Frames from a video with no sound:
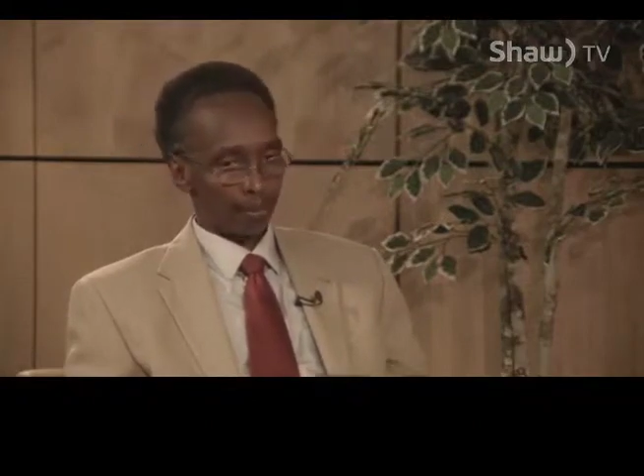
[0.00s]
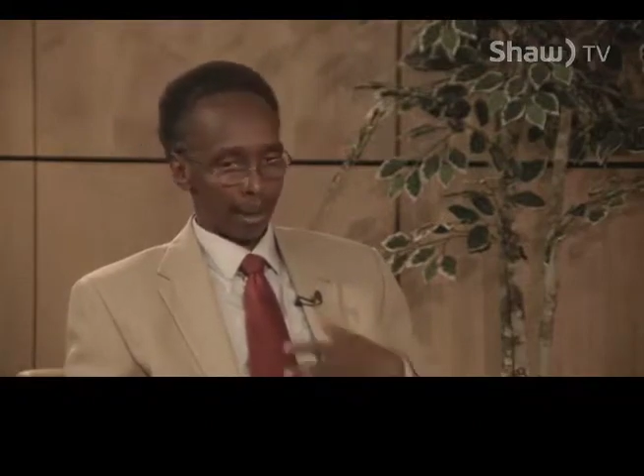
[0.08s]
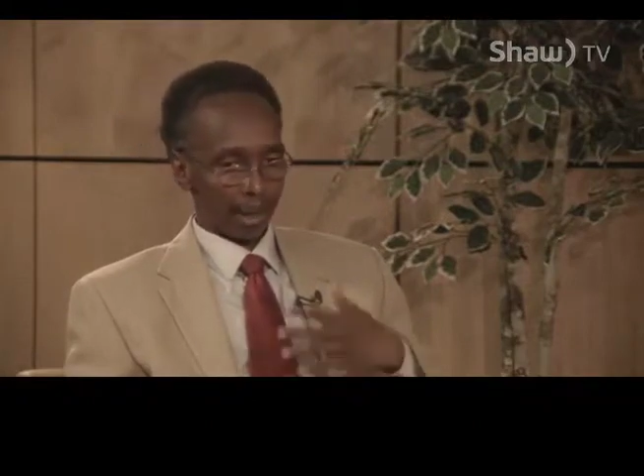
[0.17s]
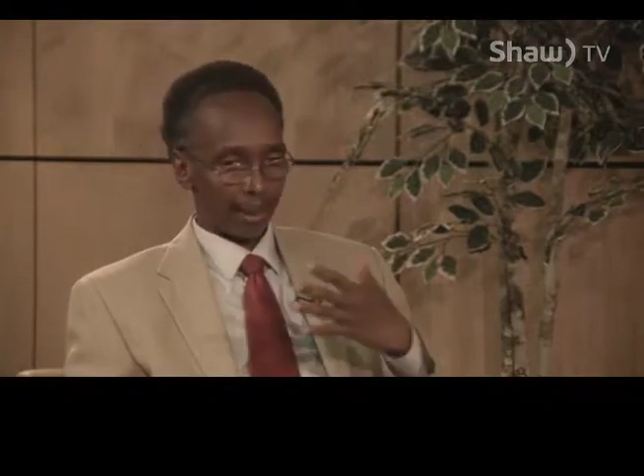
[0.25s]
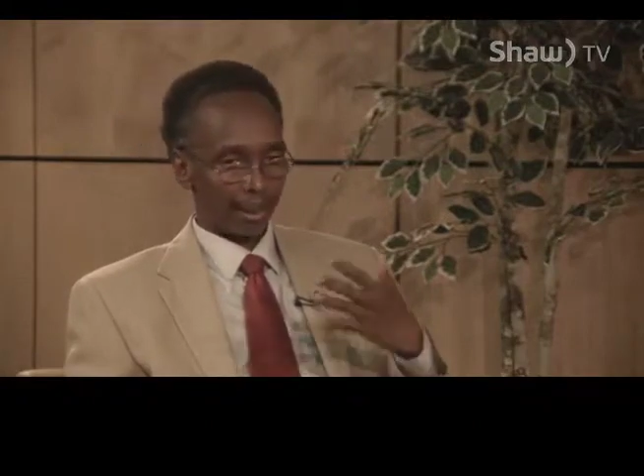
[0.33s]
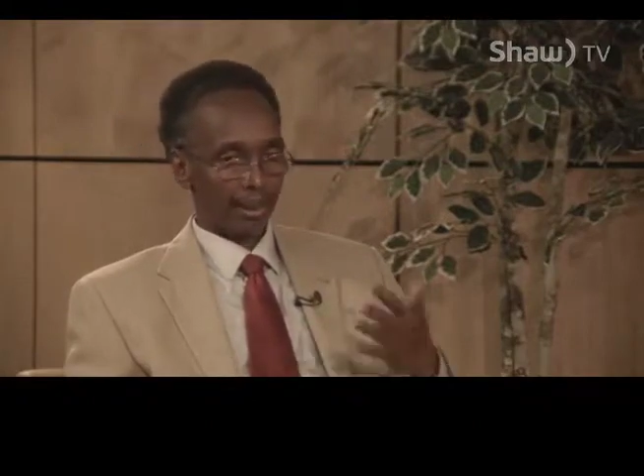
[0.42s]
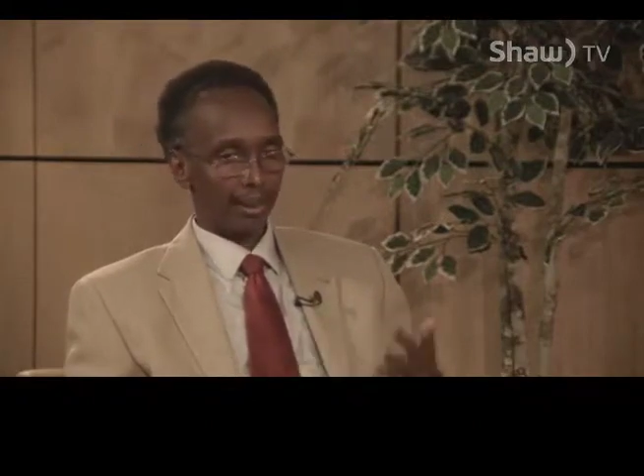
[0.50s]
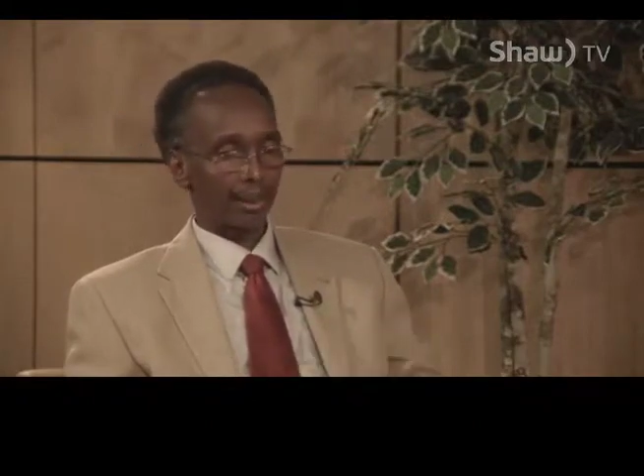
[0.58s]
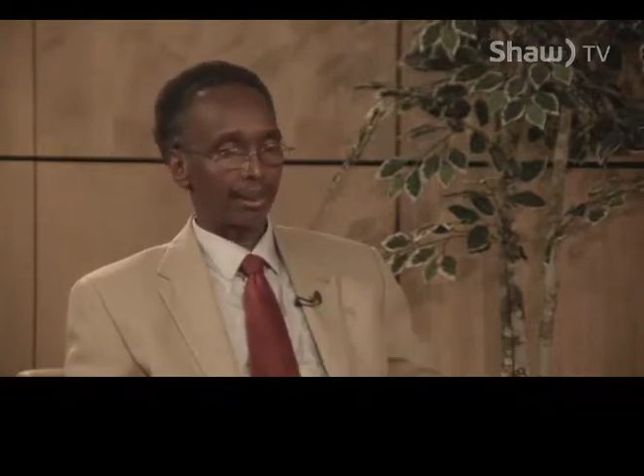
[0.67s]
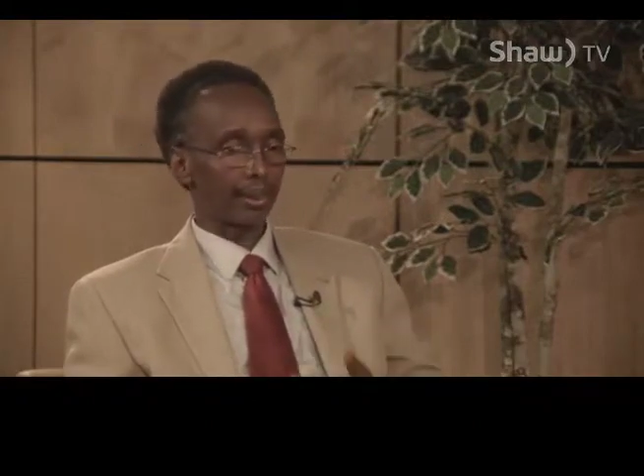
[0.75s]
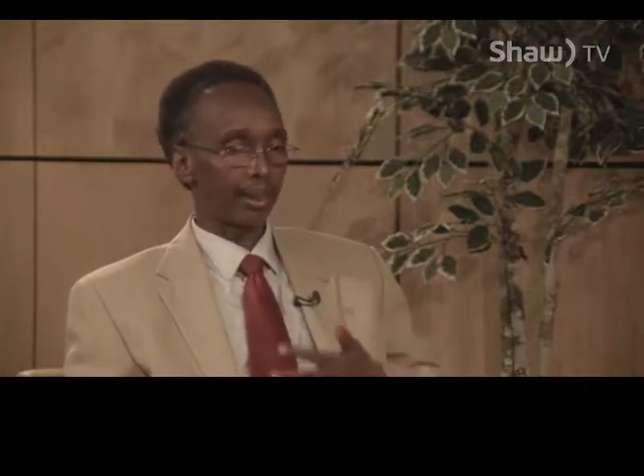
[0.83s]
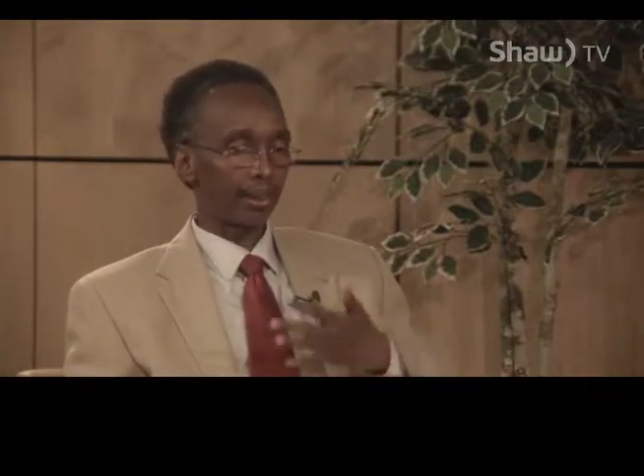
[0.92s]

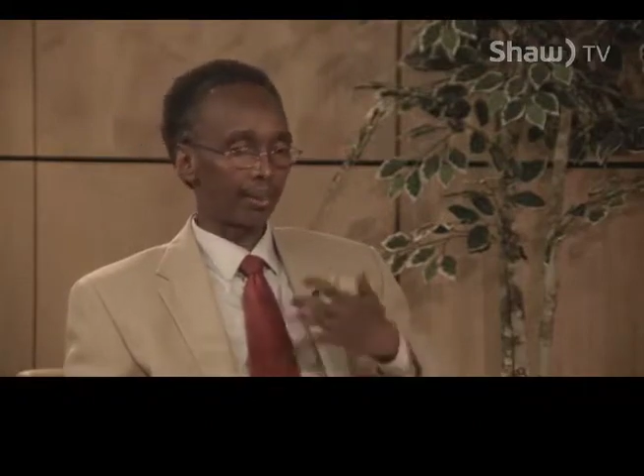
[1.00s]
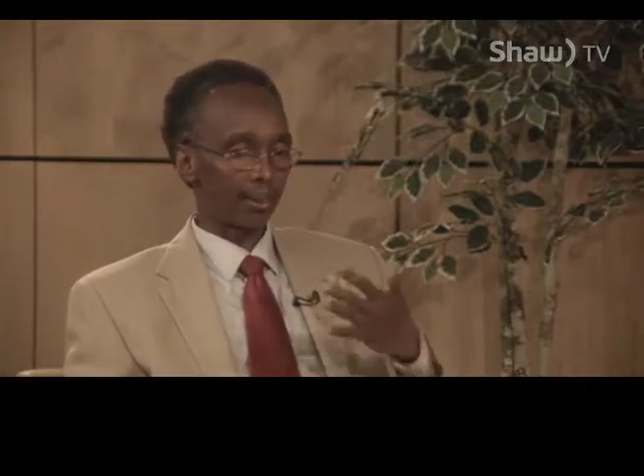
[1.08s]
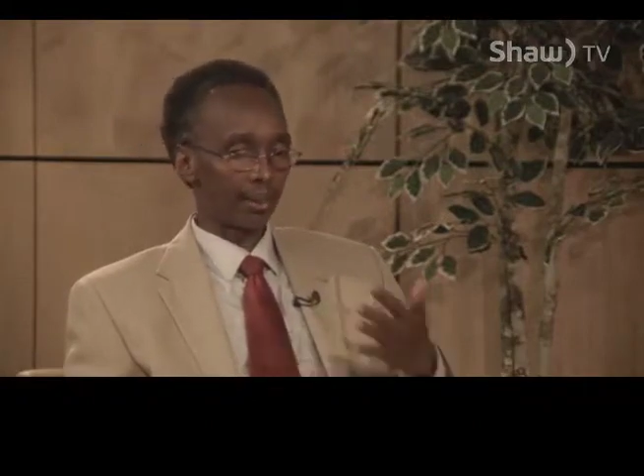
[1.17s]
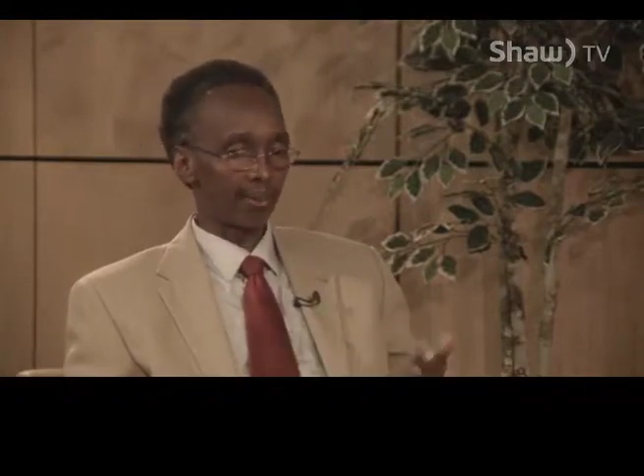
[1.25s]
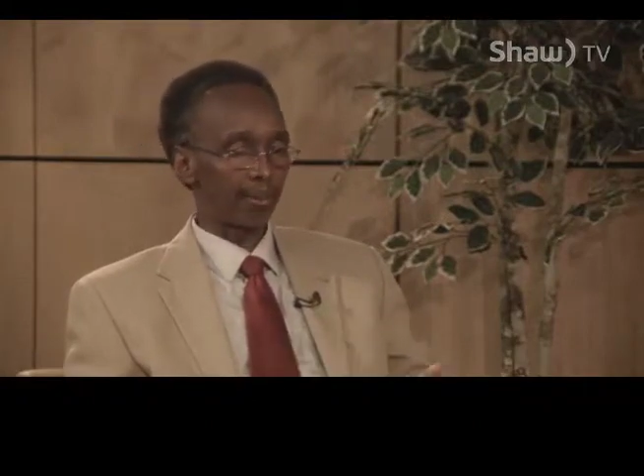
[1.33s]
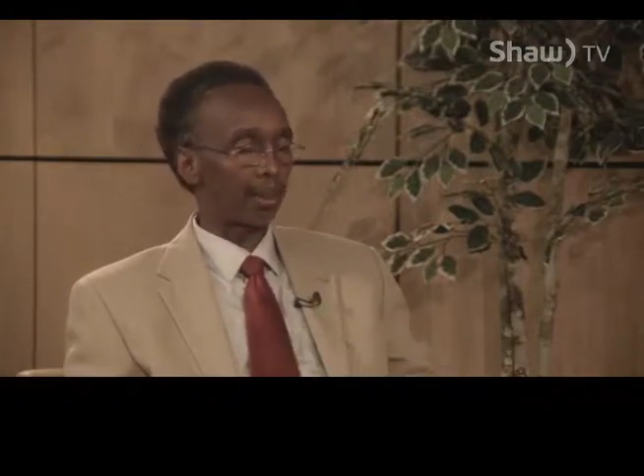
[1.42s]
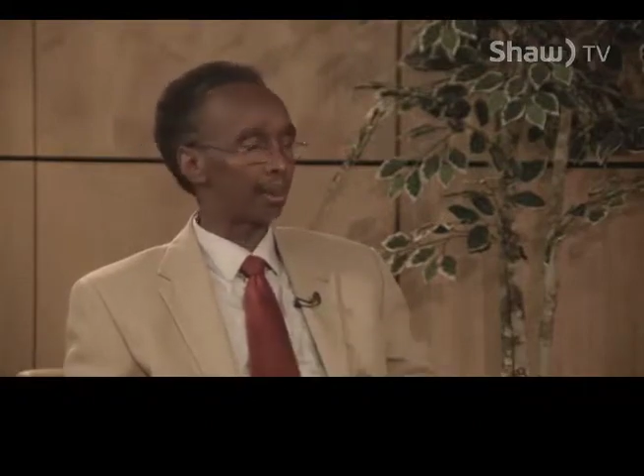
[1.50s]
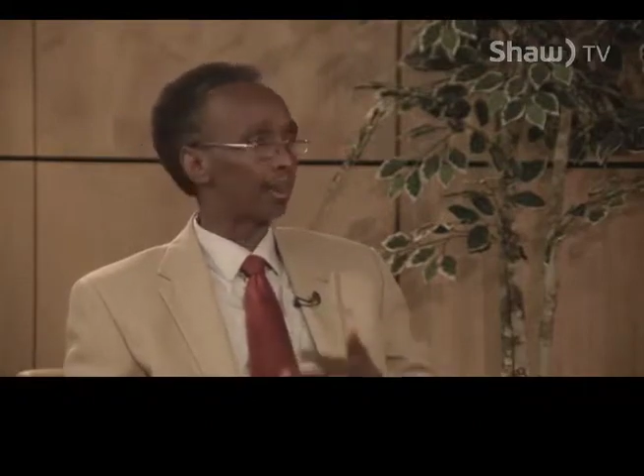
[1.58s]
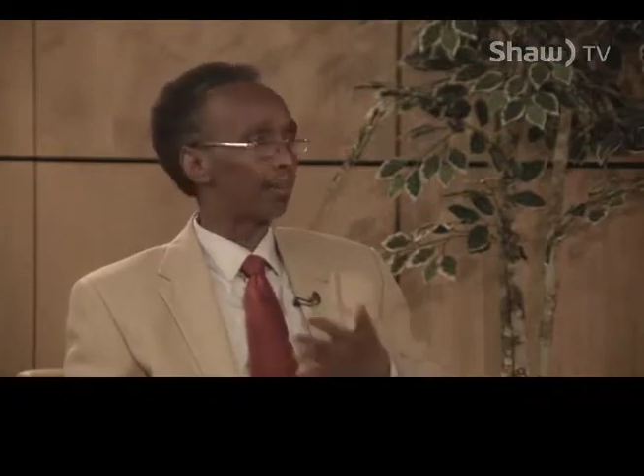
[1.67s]
parenting's involvement